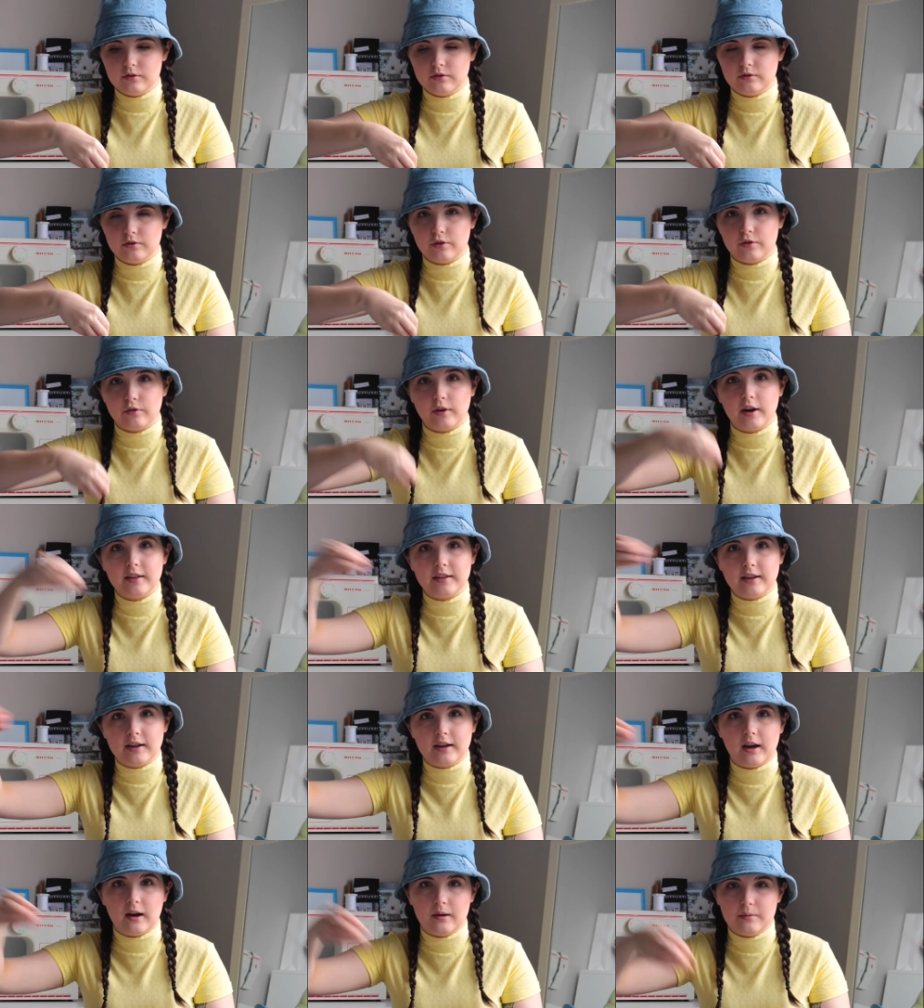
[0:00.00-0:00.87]
thread
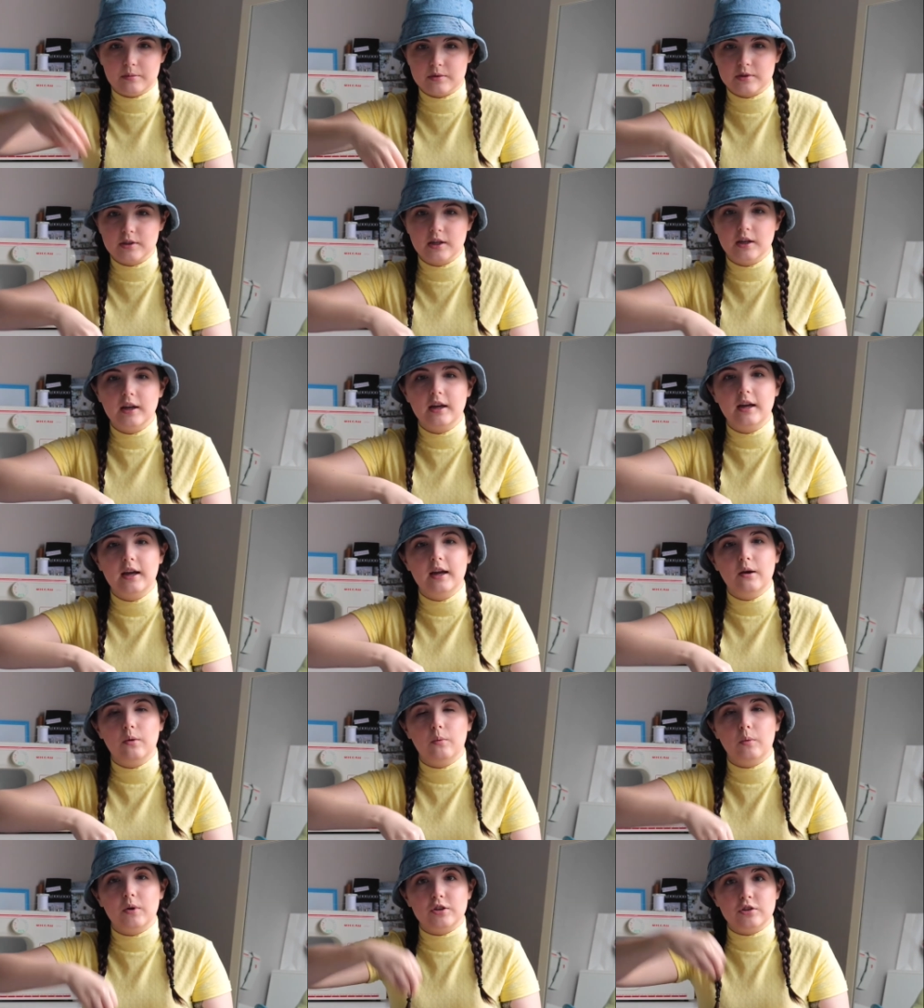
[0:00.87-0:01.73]
that comes
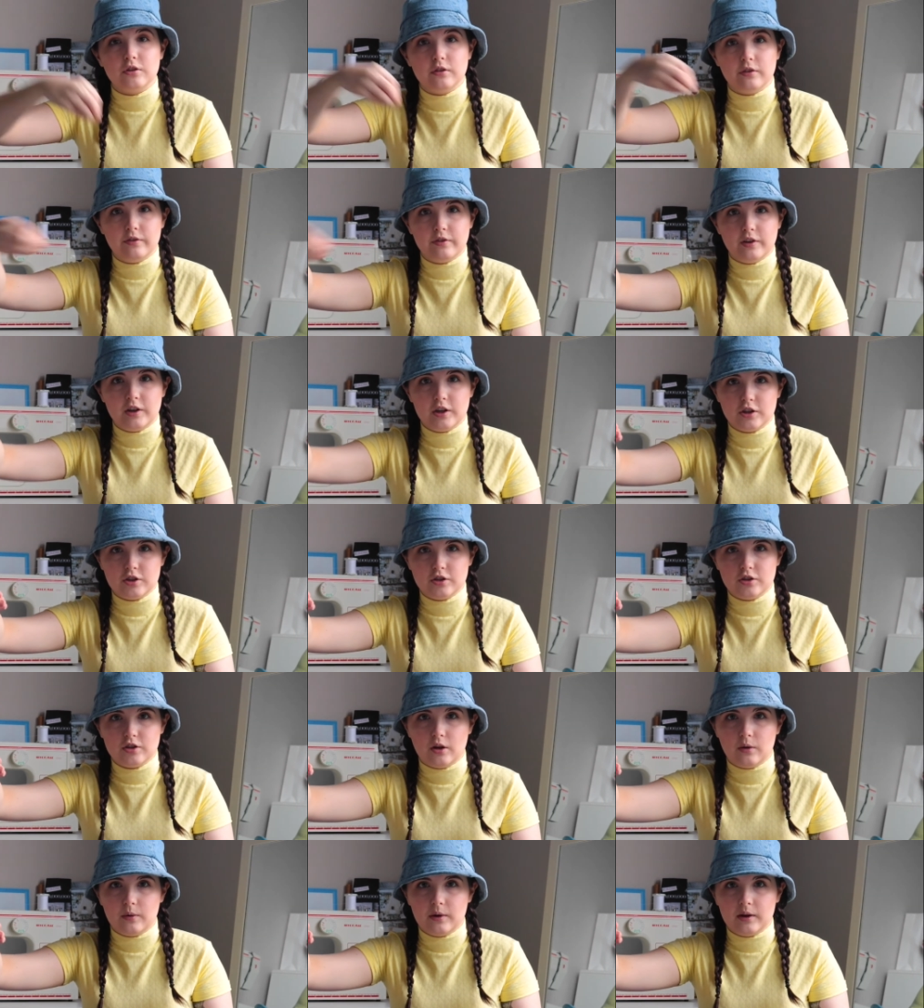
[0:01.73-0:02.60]
once you finish
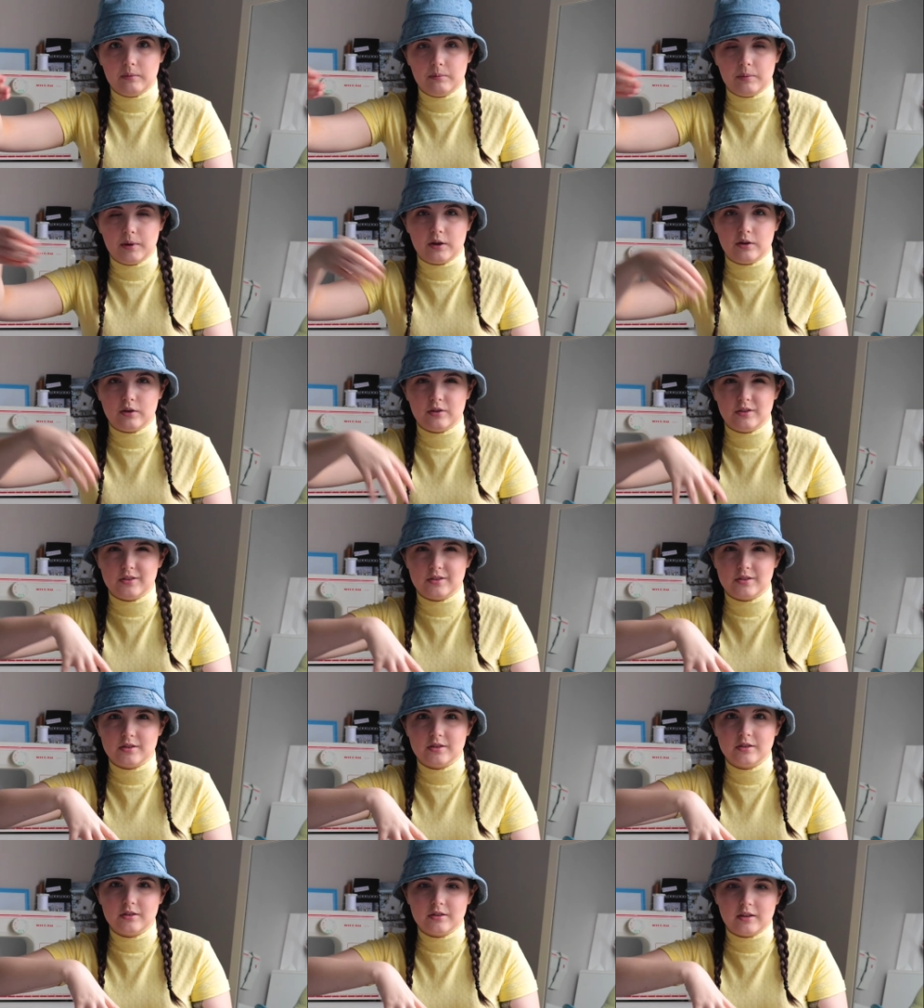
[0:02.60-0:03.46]
sewing,
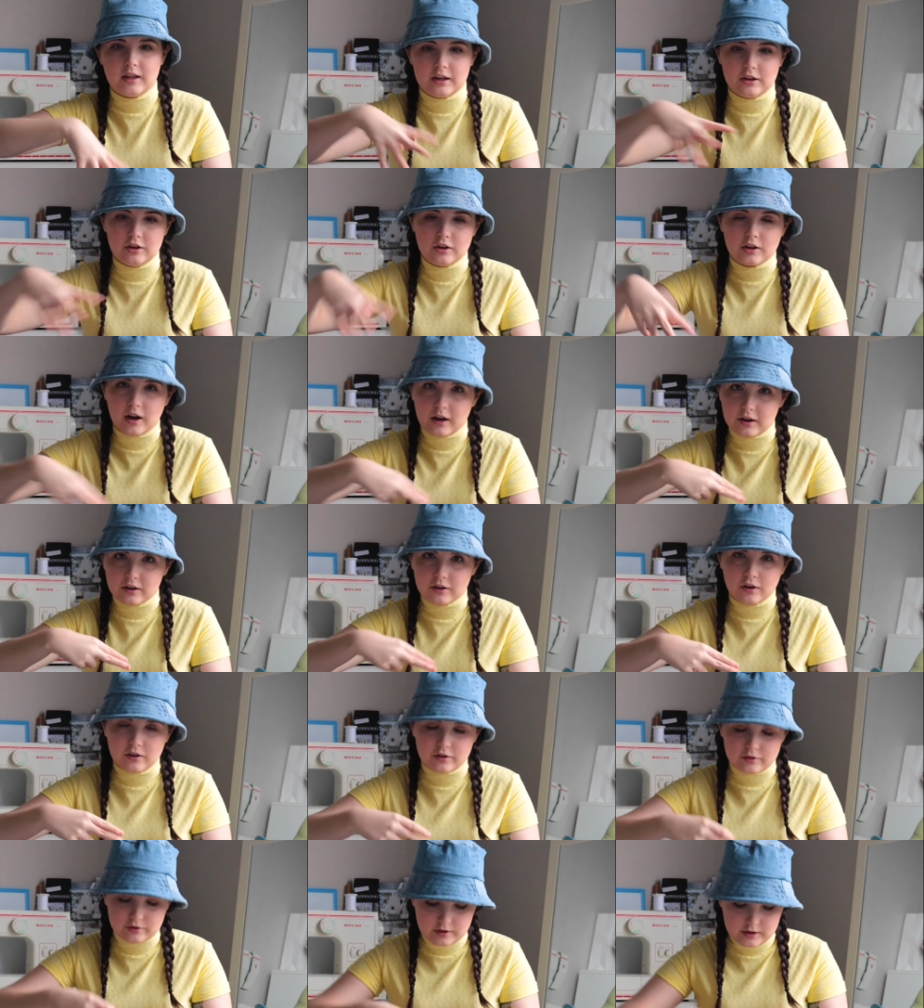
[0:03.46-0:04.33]
because then you cut it off,